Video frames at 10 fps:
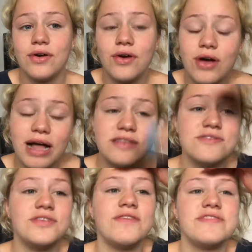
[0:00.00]
got
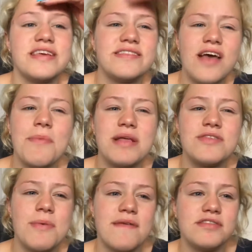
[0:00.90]
cancelled, obviously it turned me
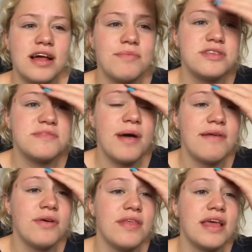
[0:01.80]
into a bit of a downward spiral,